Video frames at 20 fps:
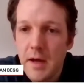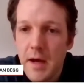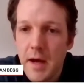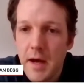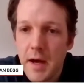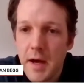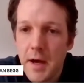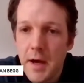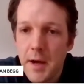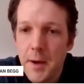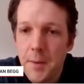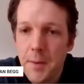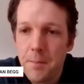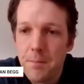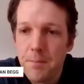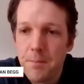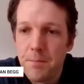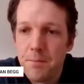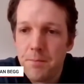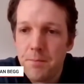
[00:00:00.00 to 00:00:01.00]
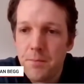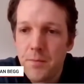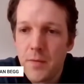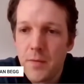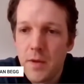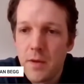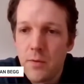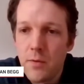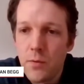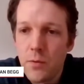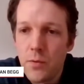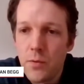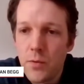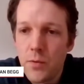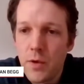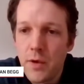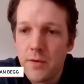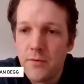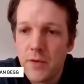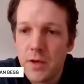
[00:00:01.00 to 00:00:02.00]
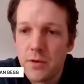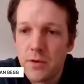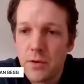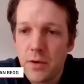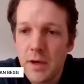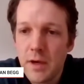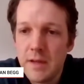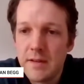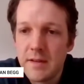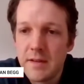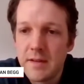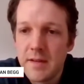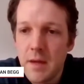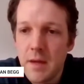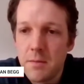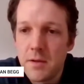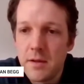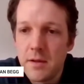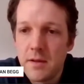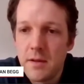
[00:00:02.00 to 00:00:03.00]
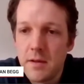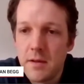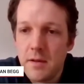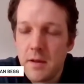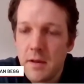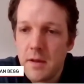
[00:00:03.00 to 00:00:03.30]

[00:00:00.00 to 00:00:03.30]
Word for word: The Victorians accepted